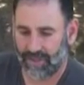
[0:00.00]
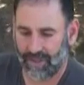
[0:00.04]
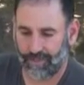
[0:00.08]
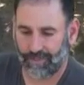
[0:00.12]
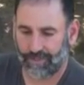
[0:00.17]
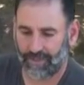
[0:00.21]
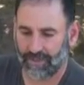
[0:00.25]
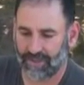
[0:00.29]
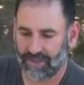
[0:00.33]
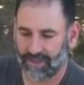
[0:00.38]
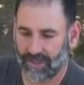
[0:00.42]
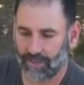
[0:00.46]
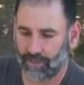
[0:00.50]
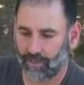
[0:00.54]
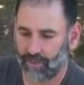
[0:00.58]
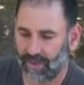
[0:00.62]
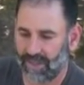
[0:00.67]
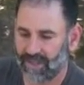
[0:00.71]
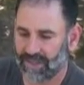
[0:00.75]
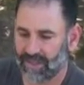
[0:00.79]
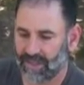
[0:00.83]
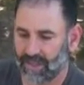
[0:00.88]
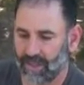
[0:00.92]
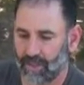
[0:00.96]
that if for some
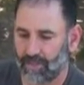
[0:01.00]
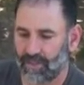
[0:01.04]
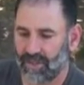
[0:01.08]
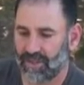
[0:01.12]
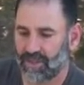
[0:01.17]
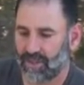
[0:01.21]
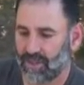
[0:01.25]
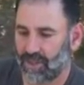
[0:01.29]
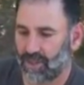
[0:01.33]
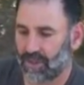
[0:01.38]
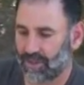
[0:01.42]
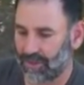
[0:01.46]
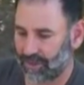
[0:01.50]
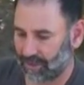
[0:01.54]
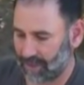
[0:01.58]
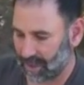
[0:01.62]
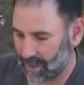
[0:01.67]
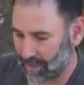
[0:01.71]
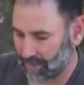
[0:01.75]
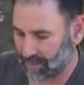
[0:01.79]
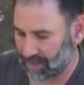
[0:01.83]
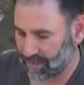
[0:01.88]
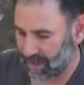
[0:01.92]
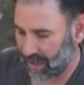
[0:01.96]
reason the pinch collar
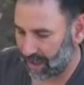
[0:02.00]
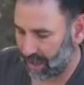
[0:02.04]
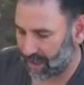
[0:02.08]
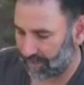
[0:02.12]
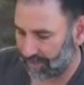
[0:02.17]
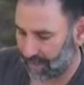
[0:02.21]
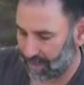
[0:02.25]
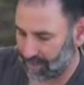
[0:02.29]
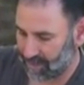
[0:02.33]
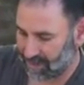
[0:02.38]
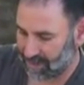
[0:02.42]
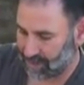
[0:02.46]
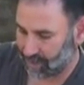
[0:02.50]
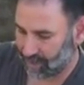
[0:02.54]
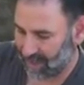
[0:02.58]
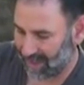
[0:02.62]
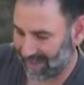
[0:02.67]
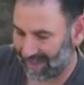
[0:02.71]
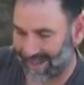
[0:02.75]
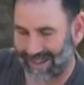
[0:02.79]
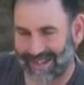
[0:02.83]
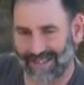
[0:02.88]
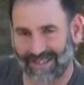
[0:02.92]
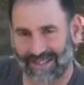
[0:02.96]
comes off, I'm still
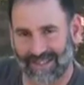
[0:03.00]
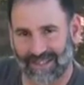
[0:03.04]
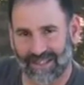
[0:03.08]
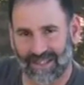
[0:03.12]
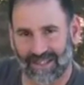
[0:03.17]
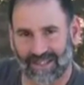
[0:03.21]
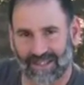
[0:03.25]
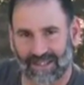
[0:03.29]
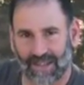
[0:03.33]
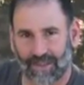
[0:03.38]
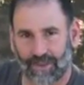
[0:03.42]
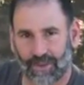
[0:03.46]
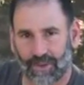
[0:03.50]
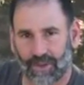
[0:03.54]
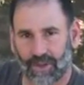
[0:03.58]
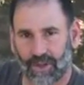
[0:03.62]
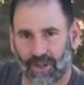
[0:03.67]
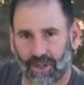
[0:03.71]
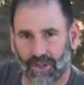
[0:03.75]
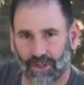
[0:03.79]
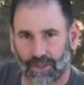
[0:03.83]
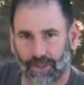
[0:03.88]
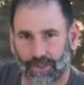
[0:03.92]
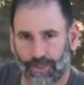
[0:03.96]
connected to the leather
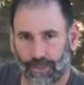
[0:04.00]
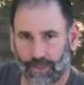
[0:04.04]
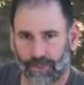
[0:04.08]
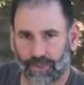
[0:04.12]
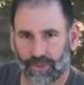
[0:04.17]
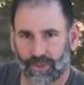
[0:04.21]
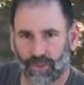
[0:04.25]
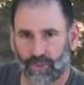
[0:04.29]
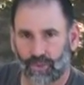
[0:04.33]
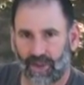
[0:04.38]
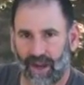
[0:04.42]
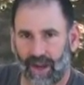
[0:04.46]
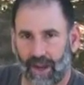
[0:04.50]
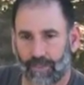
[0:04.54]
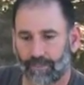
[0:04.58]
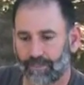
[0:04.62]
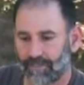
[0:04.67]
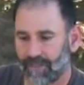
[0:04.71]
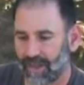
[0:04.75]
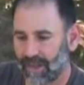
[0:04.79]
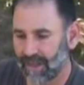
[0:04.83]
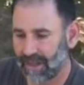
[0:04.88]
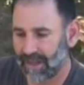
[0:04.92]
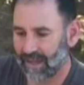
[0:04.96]
collar through the strap.
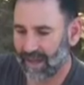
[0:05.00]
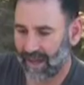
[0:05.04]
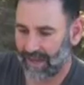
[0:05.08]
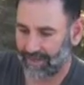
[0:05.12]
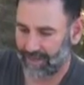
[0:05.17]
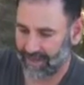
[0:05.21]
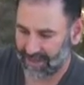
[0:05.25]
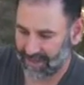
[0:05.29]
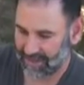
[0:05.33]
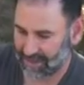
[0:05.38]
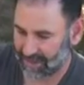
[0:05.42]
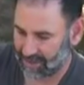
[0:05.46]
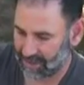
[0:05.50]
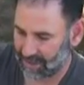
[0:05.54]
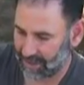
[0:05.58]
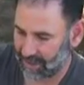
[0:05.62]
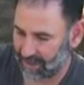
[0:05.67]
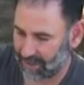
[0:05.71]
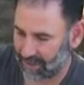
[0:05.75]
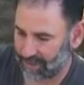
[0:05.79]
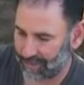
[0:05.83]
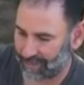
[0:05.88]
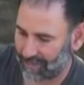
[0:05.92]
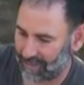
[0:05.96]
And this
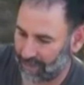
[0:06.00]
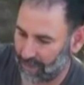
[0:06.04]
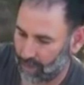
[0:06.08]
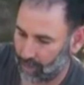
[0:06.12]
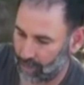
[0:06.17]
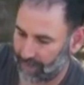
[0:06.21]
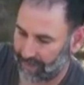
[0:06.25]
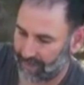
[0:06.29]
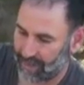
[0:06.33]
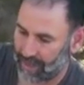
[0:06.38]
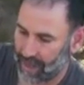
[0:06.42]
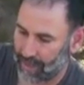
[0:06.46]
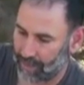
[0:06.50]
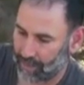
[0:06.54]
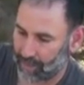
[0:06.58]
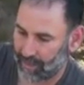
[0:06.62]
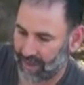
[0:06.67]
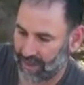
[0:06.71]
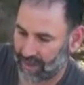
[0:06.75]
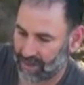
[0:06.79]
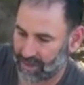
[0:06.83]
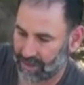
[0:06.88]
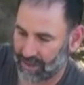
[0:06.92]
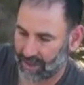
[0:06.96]
doesn't interfere with the
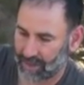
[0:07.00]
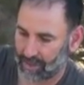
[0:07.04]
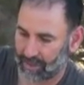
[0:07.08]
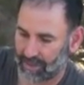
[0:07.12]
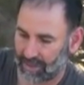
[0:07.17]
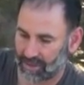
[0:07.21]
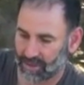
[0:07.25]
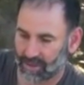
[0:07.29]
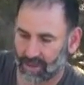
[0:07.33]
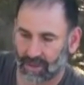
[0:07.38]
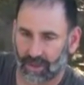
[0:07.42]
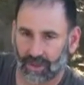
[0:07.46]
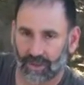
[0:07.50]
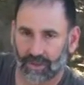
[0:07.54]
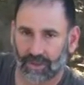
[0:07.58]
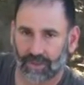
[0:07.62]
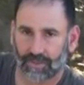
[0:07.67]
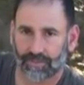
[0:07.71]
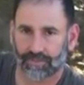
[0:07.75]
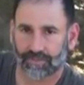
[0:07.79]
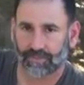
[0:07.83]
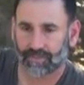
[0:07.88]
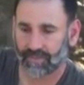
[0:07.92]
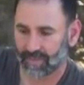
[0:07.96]
operation of the pinch collar.
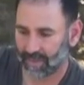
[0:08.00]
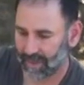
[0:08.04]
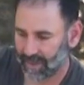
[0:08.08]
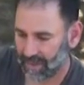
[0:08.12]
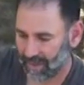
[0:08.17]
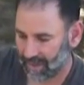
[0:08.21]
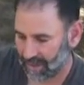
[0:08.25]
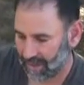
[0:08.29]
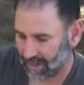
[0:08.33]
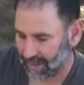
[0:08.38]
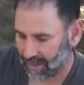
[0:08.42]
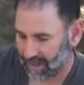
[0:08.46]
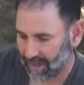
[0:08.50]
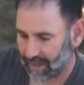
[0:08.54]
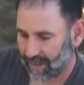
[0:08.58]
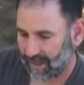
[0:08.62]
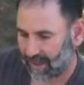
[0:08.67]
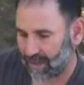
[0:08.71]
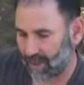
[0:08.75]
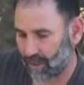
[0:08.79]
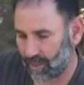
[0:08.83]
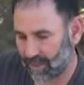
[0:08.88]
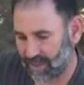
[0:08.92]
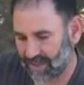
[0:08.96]

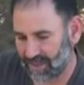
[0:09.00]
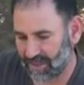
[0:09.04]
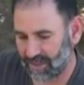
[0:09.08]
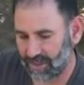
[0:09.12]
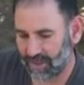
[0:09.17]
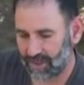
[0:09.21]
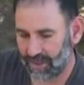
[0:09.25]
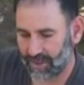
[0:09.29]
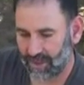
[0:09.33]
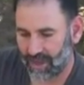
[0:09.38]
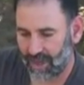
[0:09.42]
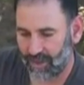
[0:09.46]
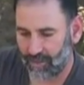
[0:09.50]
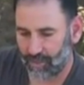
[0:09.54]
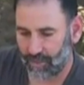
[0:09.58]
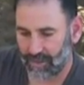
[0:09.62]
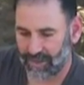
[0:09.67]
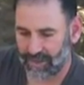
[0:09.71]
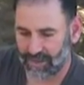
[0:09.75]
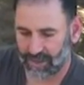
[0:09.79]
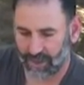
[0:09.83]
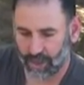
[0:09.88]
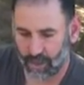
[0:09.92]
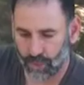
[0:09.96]
I always start off
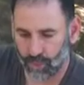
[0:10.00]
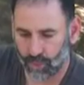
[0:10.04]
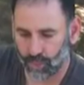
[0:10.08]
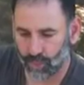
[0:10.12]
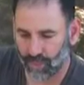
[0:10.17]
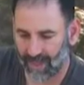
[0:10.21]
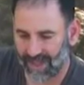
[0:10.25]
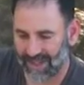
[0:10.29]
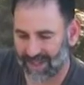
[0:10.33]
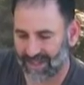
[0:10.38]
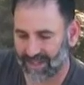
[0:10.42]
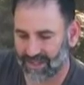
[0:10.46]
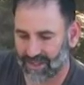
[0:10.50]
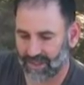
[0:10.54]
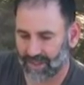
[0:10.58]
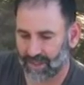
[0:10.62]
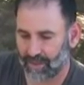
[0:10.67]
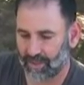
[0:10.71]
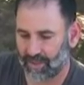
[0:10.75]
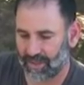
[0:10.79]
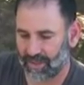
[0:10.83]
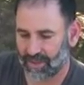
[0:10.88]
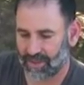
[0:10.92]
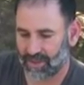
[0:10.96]
with 2 rings on
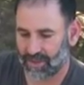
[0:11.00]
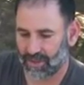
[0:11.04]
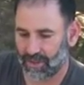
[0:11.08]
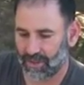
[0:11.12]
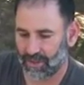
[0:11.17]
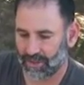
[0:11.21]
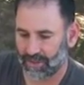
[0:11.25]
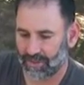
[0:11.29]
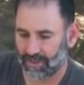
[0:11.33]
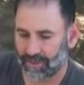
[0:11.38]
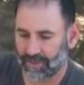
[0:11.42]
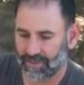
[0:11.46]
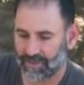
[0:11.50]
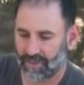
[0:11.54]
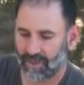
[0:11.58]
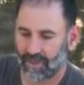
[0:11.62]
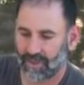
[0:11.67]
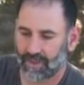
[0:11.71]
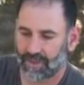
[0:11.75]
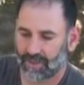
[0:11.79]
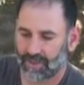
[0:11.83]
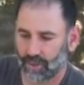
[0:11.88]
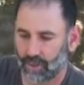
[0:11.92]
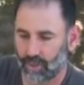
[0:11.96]
the pinch collar.
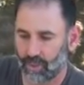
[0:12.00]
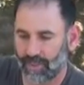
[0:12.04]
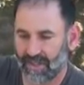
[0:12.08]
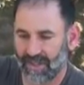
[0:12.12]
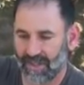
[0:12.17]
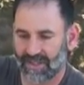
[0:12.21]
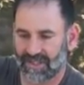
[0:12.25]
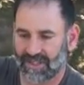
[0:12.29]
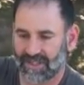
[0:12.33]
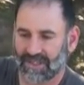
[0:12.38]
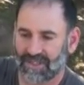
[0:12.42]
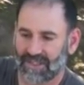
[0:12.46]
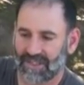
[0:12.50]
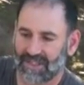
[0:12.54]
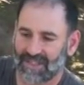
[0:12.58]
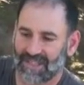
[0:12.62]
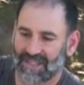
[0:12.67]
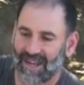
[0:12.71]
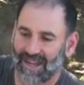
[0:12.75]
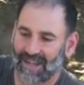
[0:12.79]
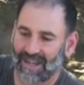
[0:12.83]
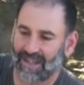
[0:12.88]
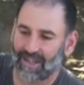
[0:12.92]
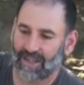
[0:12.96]
2 rings doesn't
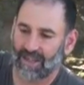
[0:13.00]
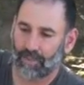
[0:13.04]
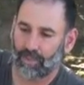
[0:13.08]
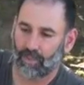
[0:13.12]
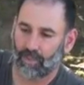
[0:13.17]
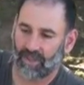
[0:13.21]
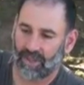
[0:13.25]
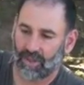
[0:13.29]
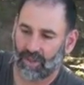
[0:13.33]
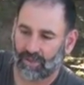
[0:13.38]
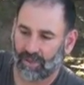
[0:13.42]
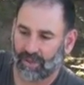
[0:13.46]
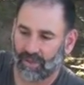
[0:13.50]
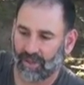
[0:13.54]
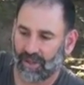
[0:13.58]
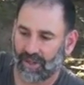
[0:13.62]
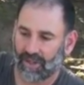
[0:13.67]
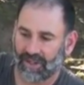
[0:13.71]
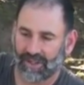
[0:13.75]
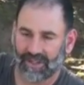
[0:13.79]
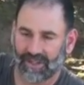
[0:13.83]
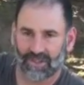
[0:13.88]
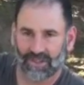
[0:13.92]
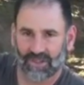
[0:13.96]
tighten up when you pull
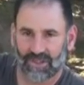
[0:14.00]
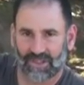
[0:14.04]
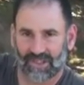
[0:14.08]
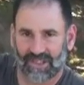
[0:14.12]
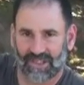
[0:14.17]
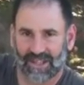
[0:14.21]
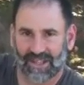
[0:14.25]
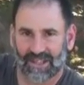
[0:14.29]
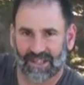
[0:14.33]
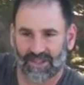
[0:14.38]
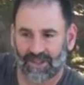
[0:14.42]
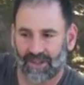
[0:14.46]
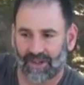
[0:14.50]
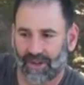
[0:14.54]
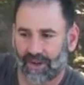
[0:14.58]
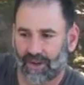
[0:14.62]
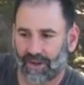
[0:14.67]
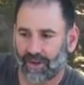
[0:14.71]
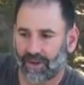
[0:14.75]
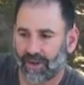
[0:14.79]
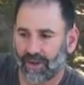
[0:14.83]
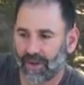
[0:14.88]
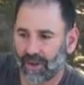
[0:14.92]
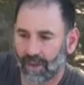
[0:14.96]
on it, it just stays
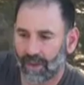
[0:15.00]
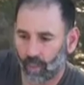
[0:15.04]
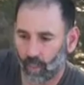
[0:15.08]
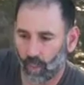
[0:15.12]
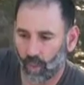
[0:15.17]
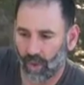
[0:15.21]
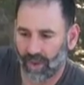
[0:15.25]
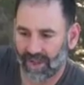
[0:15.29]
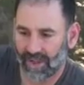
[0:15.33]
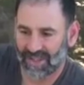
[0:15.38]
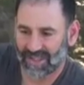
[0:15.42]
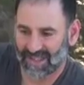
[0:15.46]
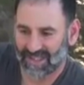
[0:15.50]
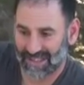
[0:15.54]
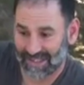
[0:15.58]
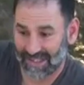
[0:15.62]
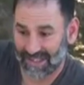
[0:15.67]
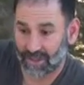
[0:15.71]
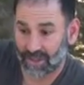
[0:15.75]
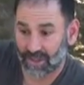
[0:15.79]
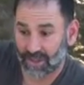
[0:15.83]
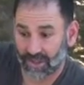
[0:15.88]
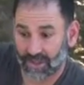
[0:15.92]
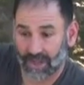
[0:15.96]
there. 1
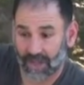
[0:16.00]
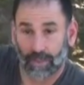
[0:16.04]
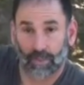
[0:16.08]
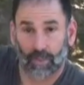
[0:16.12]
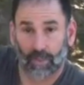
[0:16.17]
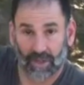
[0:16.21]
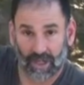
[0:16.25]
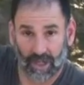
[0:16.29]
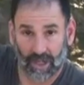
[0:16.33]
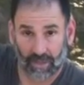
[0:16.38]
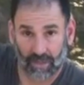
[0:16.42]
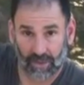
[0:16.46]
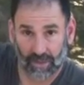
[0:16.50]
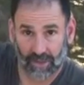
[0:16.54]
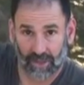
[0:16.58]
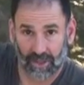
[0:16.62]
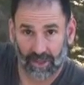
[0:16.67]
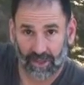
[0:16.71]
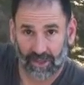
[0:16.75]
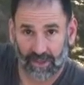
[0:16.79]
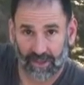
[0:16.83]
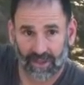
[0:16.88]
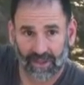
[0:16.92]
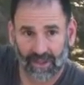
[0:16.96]
cinches up when you pull
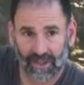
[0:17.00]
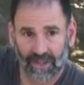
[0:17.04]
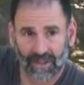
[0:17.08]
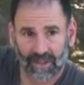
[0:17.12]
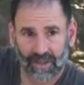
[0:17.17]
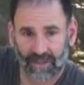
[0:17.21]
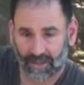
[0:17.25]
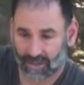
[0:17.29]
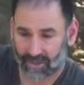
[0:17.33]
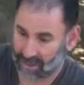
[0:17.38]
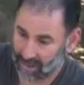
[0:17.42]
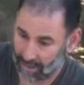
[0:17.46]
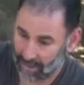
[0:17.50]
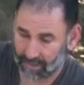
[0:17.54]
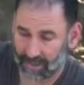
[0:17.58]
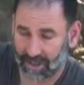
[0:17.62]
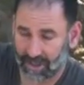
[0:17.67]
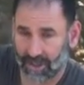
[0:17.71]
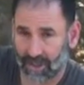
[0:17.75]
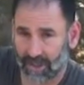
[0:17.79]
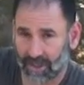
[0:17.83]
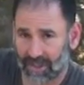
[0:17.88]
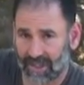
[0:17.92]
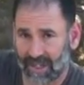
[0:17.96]
on it. So some
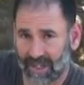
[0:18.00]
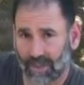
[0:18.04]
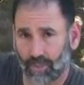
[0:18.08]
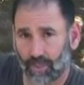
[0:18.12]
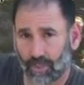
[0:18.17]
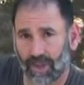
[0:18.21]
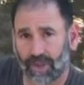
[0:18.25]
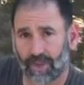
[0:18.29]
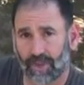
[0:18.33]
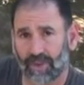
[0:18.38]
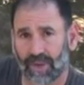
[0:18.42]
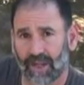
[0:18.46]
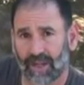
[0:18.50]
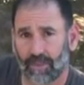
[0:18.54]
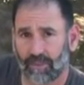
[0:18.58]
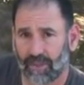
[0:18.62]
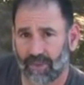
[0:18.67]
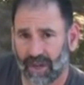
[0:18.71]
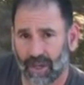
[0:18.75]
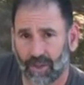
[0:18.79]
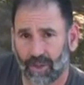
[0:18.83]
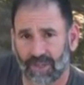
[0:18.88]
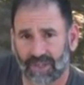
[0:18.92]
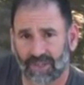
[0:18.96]
dogs need 1 ring,
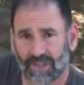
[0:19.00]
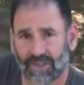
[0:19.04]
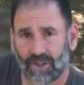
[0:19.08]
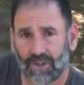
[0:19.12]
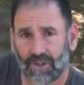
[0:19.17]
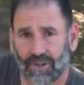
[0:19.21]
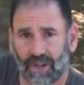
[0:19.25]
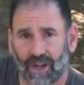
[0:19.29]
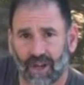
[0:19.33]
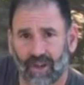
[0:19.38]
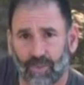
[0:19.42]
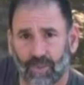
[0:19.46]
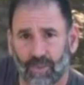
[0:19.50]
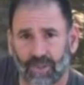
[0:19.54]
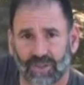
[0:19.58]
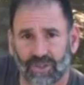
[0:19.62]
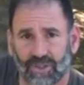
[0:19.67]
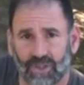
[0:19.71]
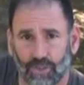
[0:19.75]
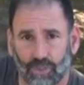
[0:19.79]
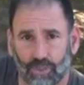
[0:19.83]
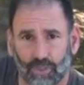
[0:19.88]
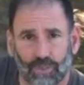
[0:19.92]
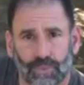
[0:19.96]
but I always start off
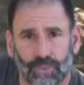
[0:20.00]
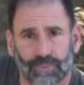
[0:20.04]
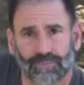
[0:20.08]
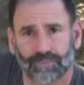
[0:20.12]
with 2.